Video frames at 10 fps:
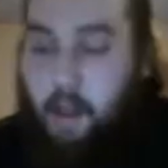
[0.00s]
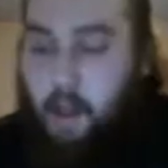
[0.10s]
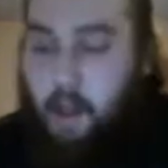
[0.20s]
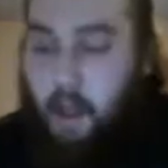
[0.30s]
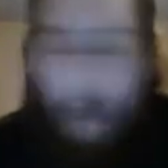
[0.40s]

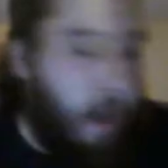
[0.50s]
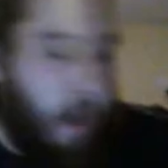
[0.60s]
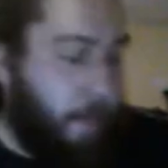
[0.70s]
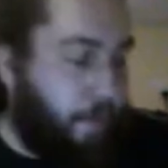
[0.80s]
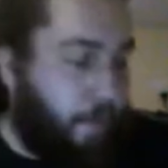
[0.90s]
Um,
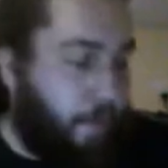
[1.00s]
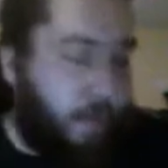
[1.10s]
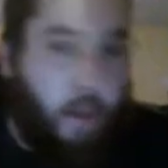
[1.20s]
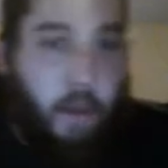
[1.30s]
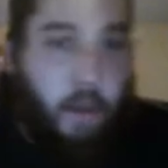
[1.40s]
Went
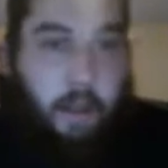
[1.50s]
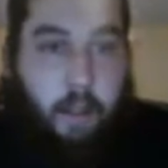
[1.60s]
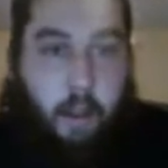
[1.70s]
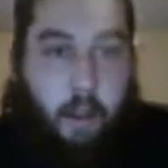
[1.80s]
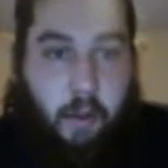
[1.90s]
to the local
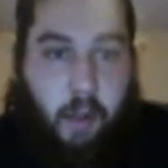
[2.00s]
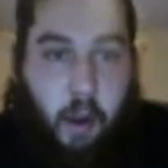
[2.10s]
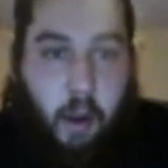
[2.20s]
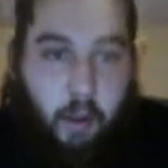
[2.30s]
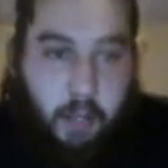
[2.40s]
Dollar
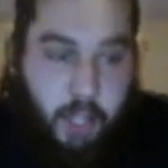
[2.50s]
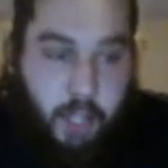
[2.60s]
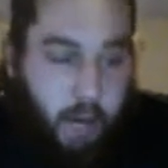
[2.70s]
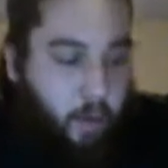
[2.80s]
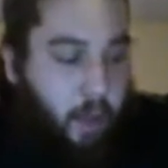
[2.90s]
General,
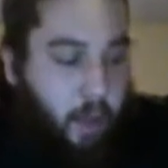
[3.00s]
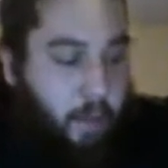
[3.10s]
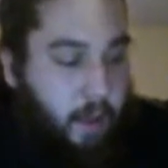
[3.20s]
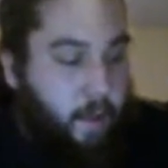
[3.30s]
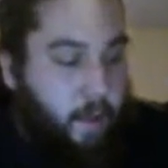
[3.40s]
I believe,